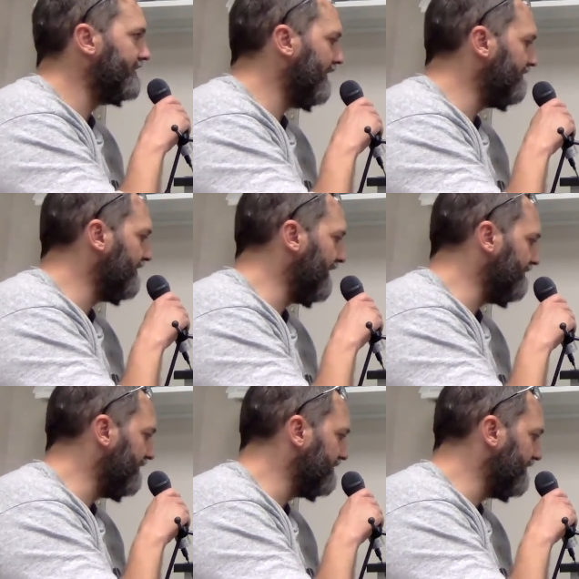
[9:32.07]
So after that
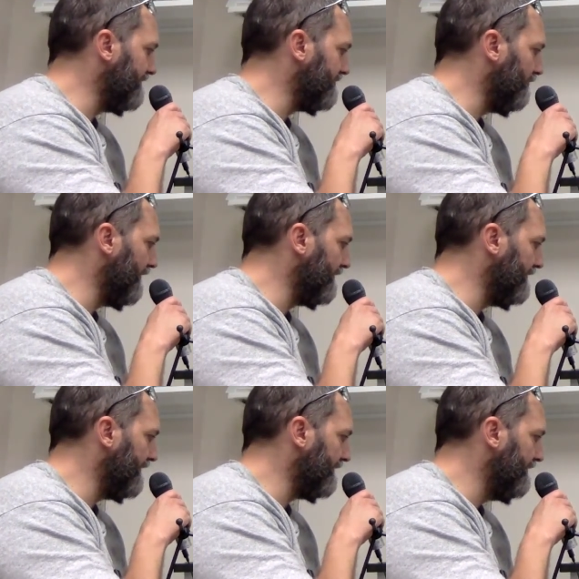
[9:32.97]
first initial
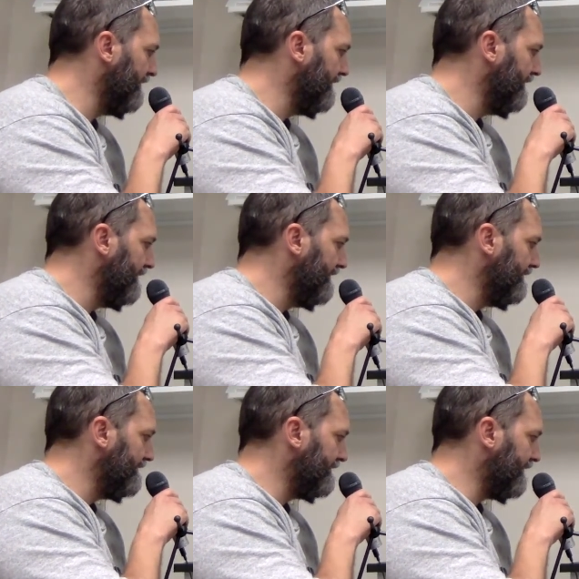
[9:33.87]
wiggling,
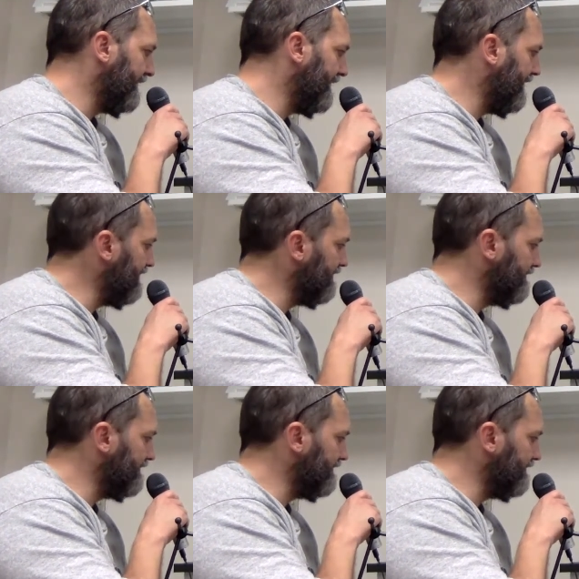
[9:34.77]
did I get it